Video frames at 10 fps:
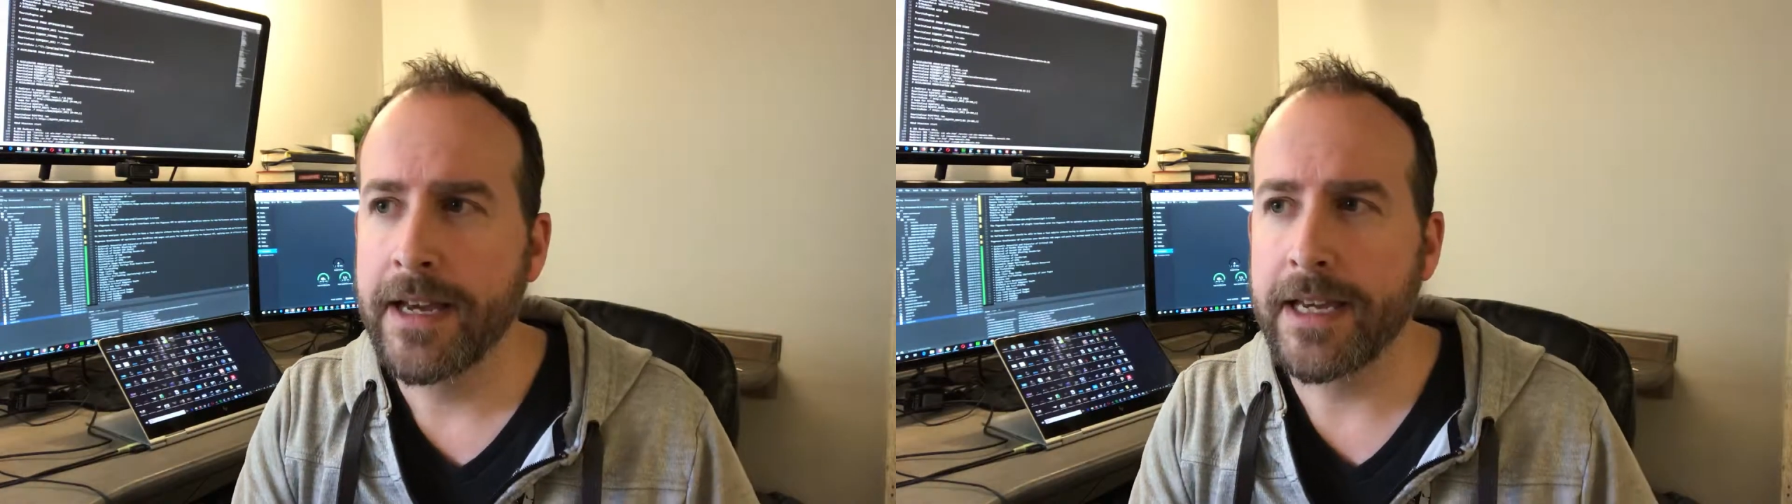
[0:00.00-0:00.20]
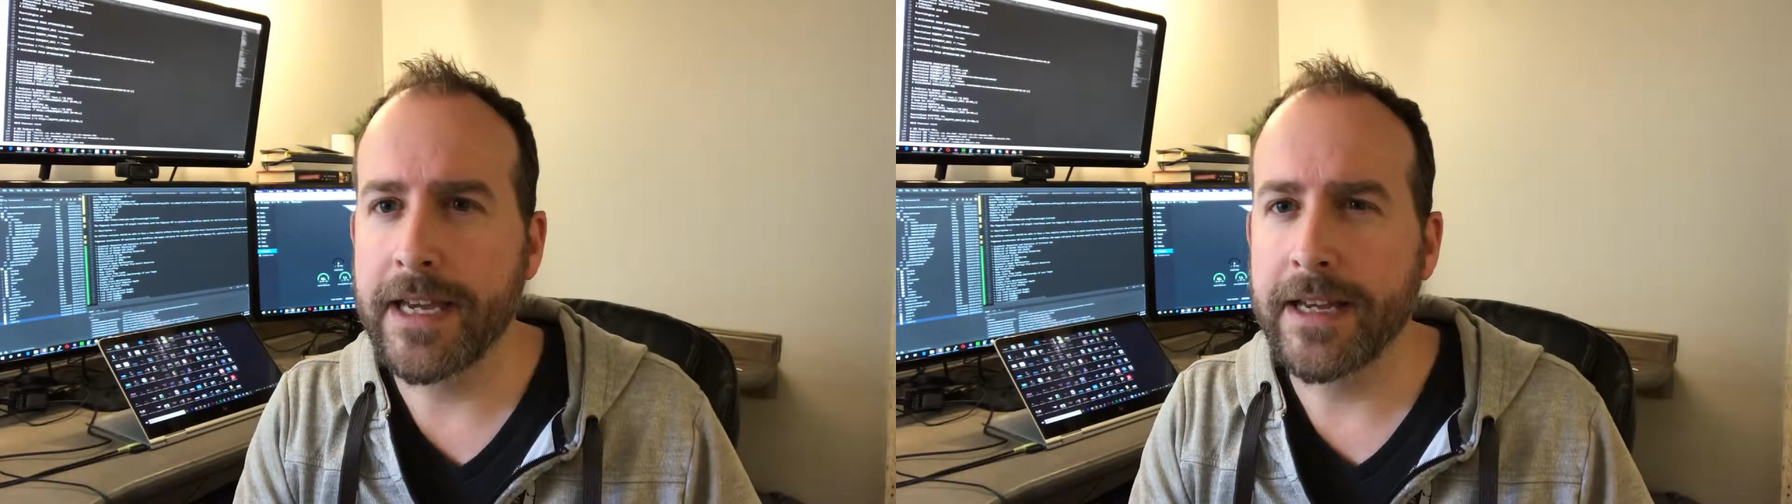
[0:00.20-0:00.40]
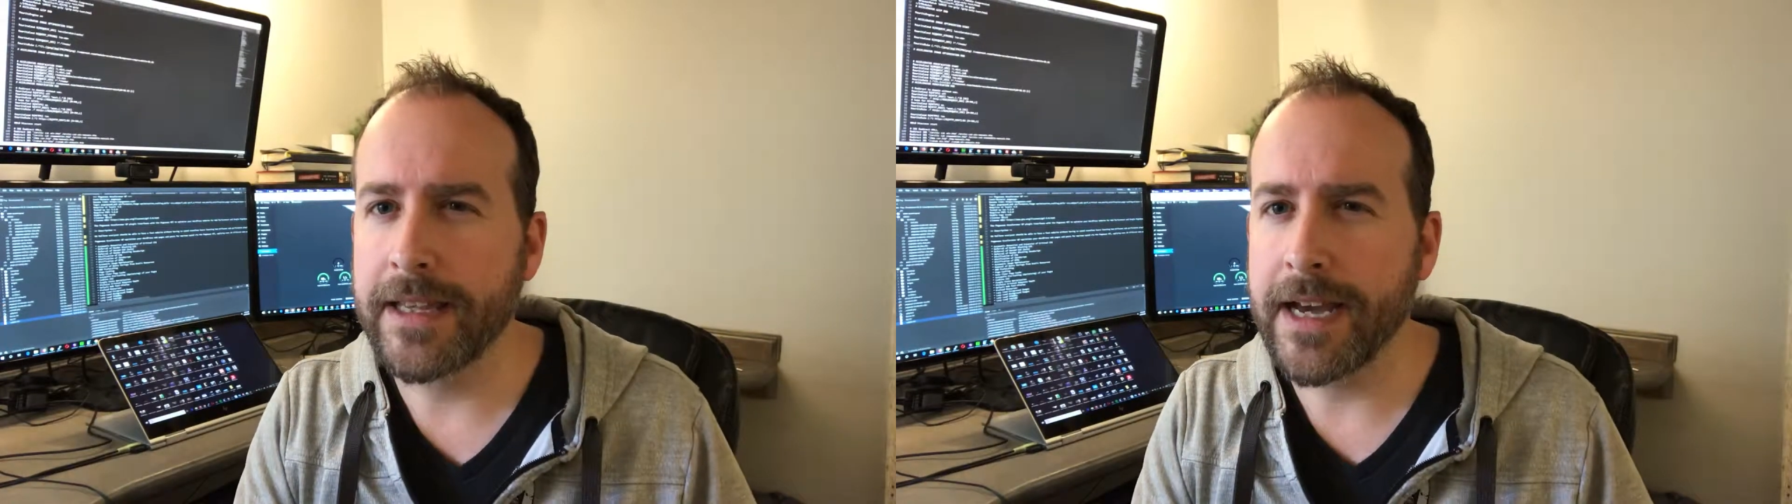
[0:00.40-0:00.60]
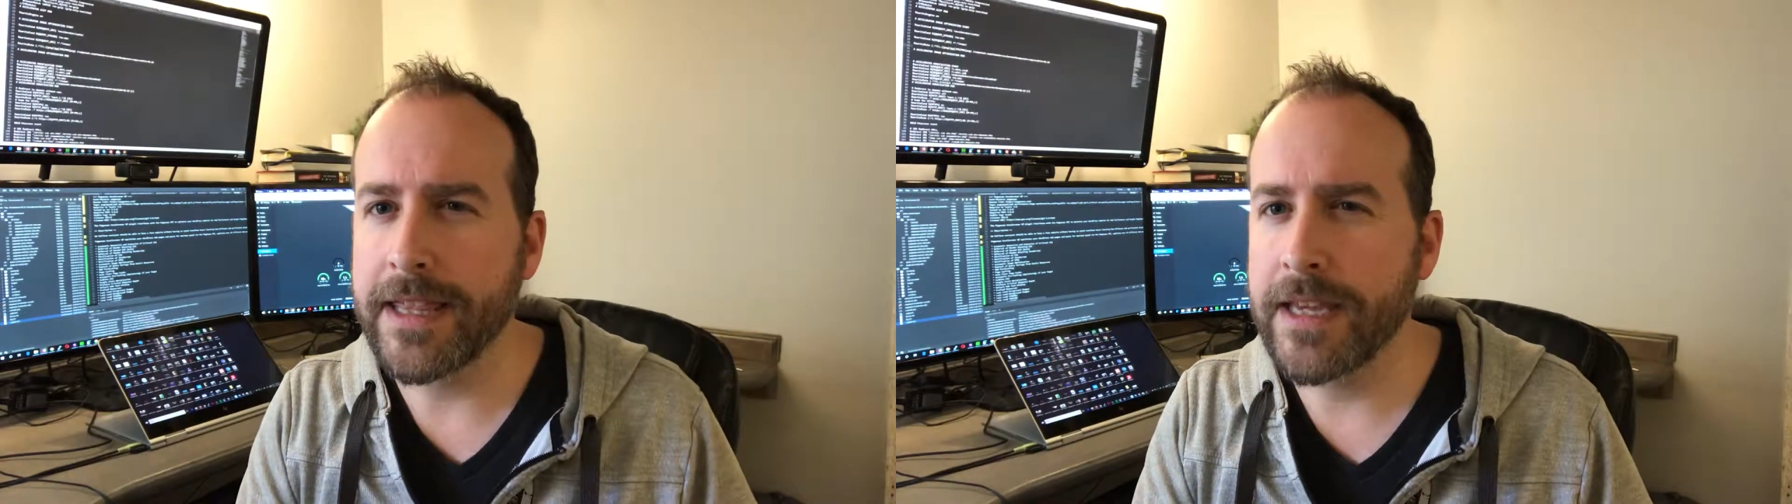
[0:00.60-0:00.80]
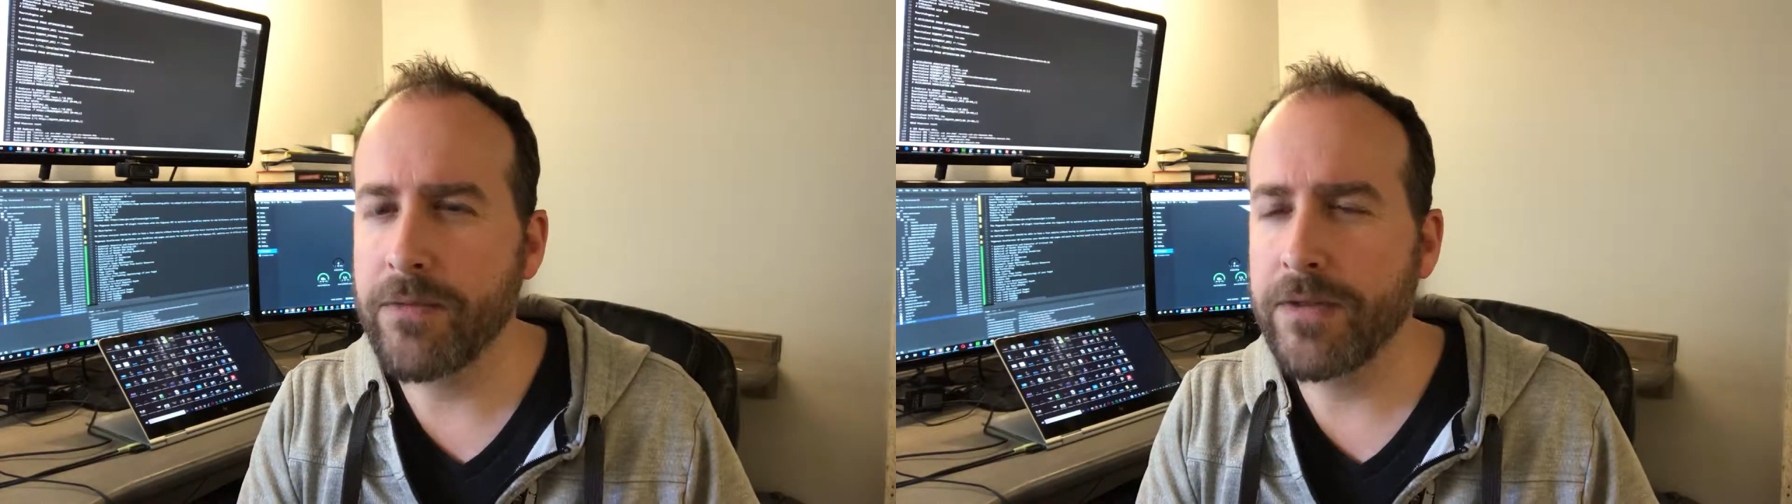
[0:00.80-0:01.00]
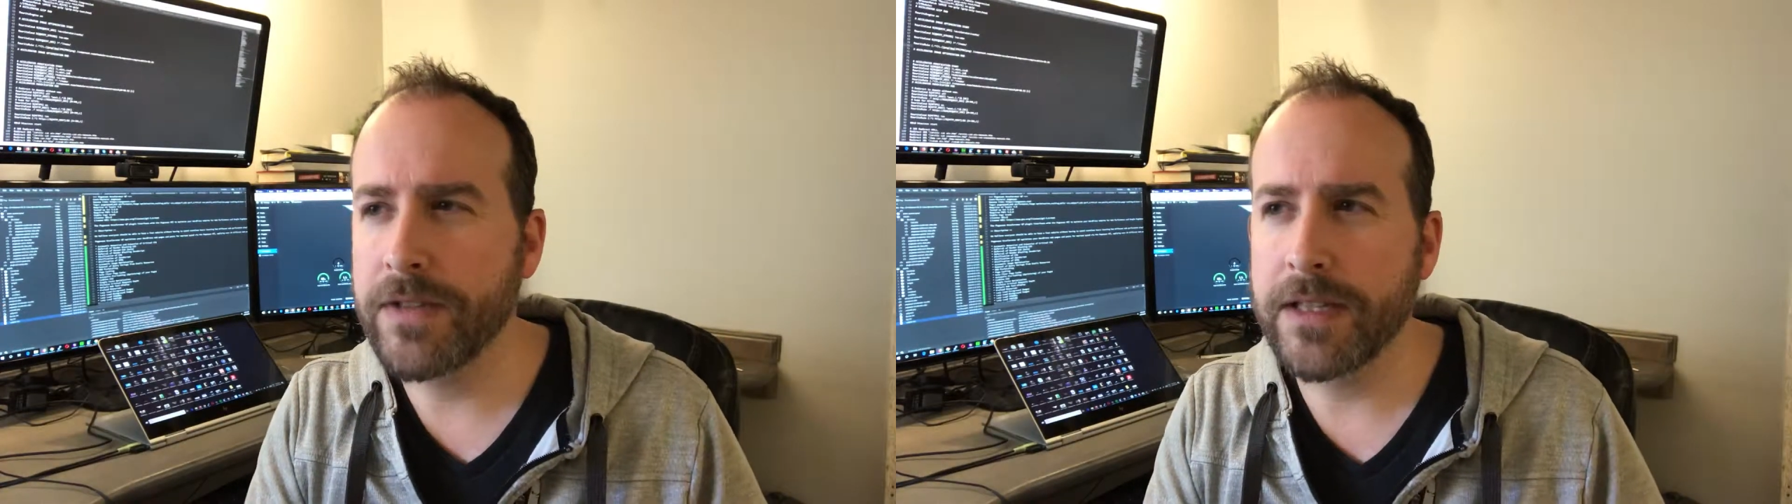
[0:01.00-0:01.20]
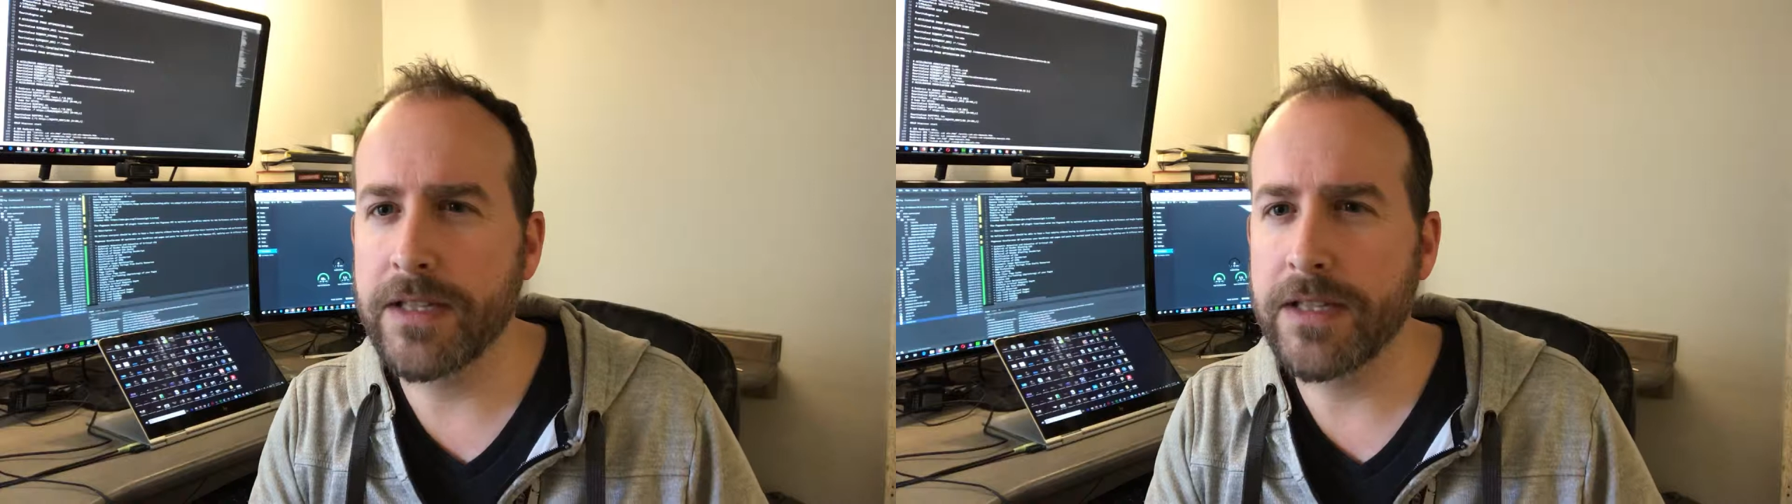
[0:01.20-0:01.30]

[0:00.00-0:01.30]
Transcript: Again, I think we've seen